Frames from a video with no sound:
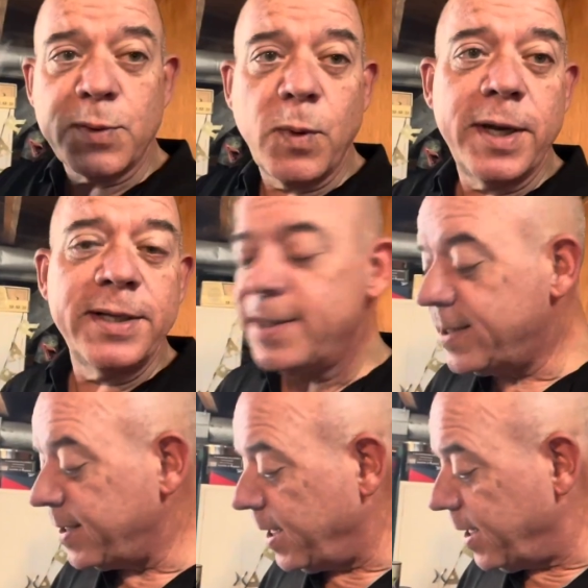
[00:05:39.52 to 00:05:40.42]

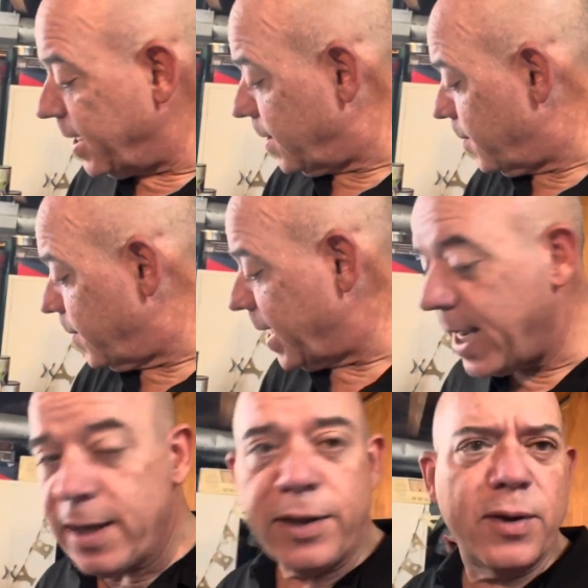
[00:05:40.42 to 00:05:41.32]
ones,
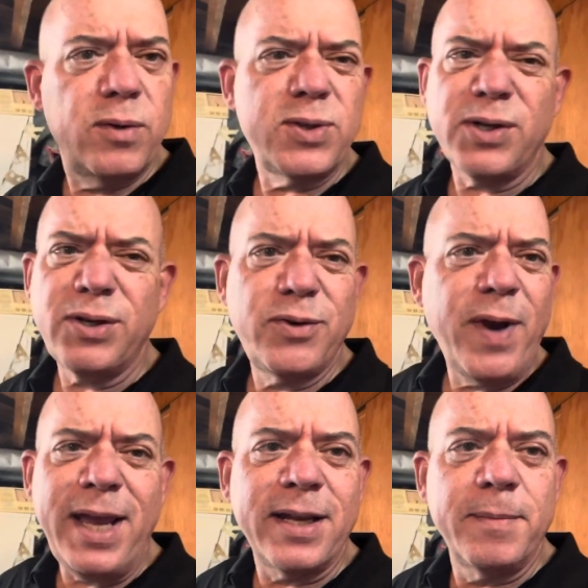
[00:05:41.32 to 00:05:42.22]
and those are
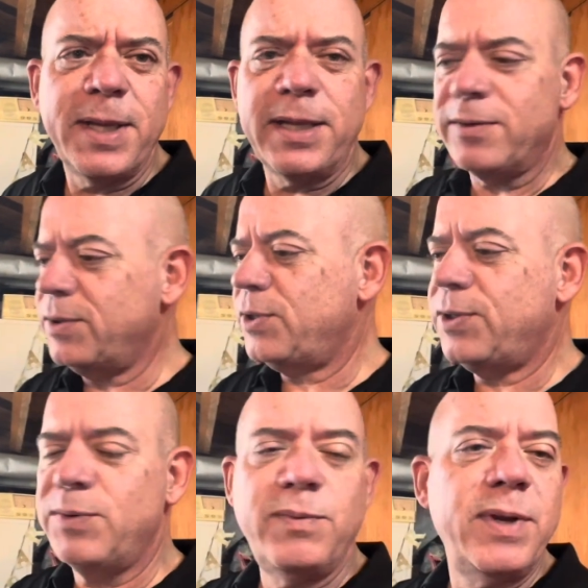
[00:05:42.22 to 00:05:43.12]
great. I mean, they're
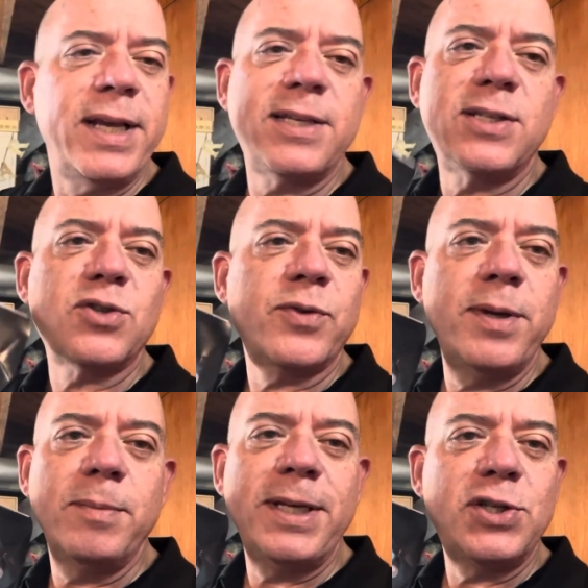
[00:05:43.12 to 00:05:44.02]

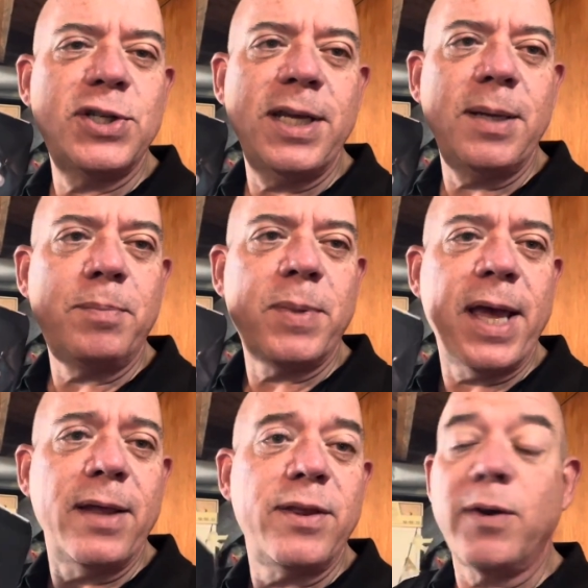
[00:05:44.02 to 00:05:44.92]
extremely cheap,
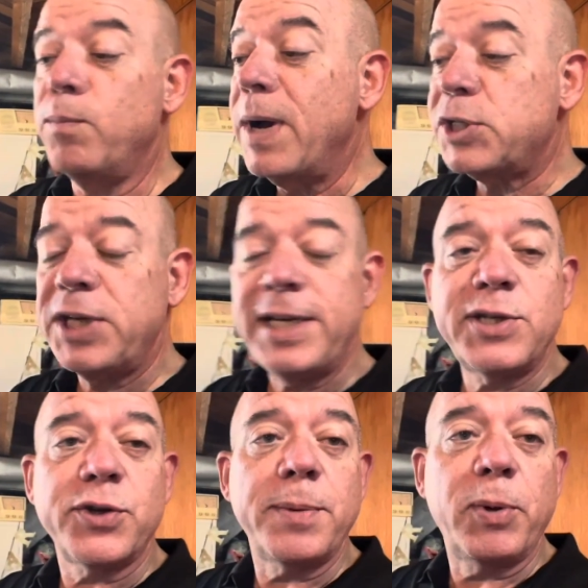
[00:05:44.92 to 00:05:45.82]
and they're much
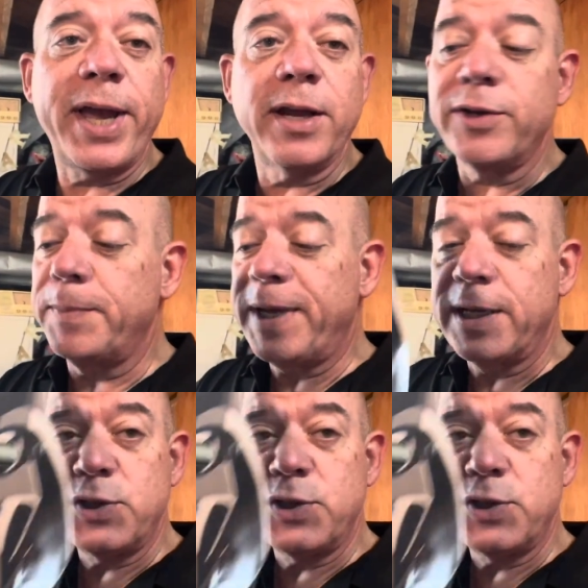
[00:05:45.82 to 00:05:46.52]
easier to play under because you